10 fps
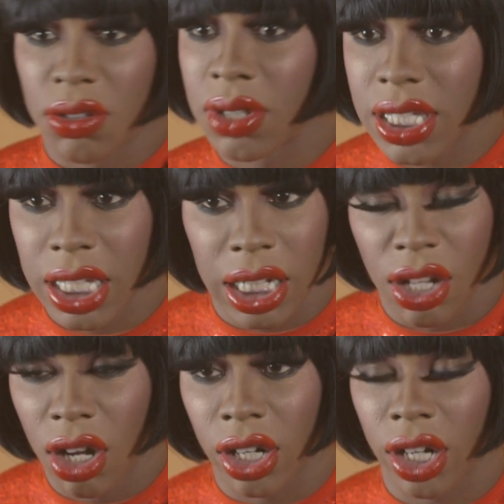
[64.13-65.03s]
do this any
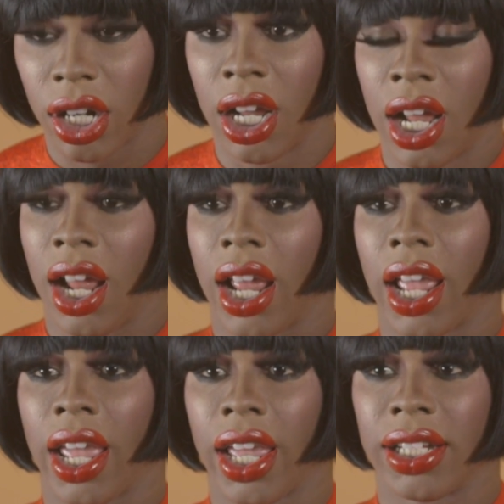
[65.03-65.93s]
longer.
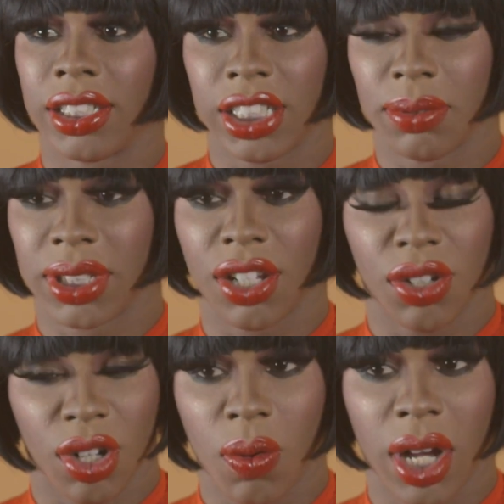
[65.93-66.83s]
And she was like,
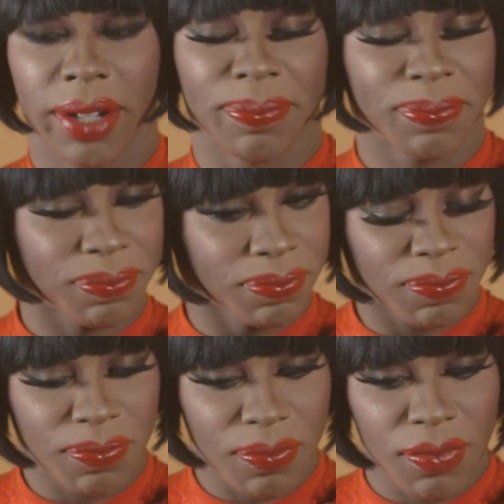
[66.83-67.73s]
you know what?
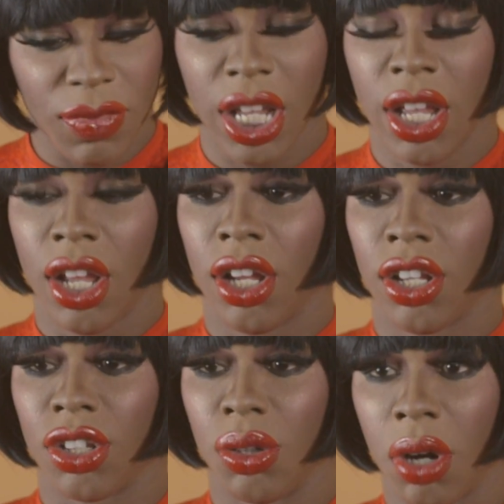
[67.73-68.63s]

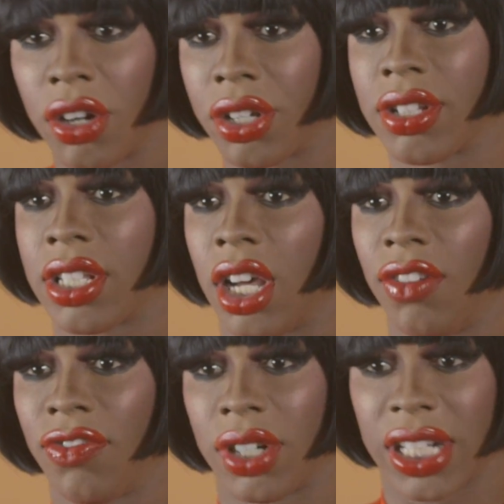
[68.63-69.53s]
You hurt
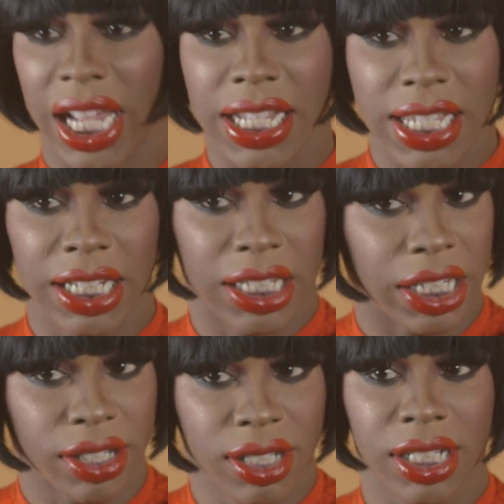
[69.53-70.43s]
yourself for 19
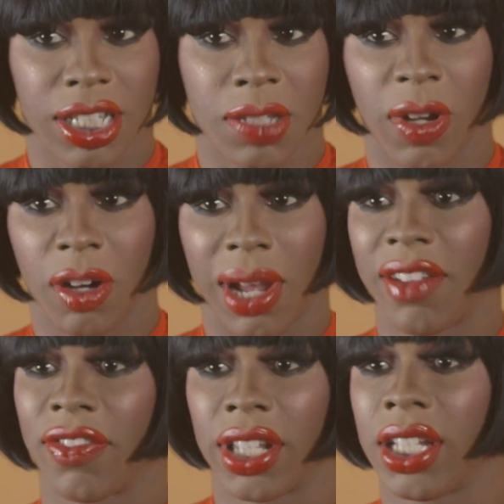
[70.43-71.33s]
years to spare
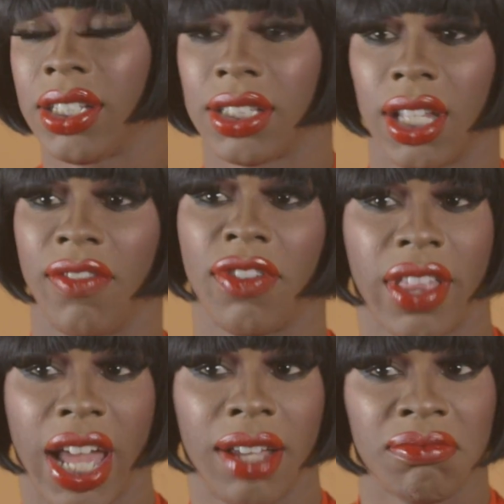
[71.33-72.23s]
my feelings. And for
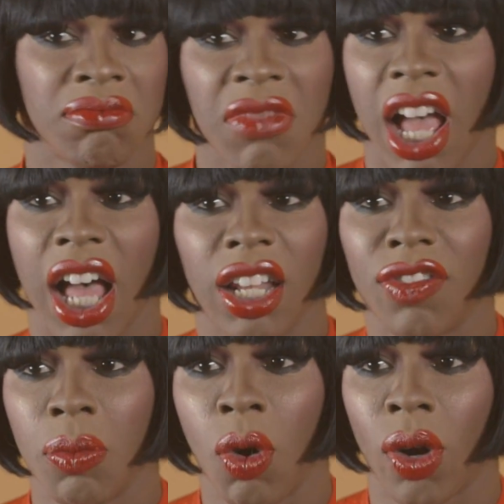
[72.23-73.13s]
that, I
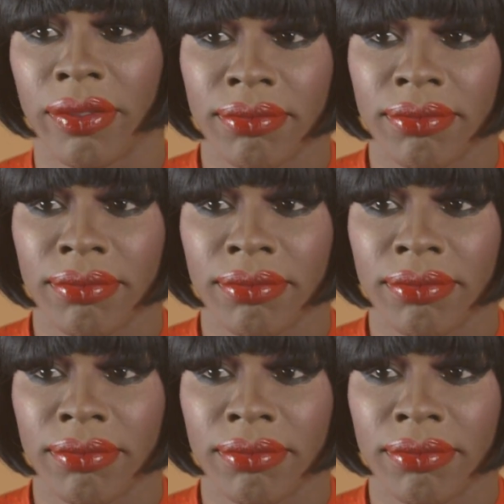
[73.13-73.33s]
love you more.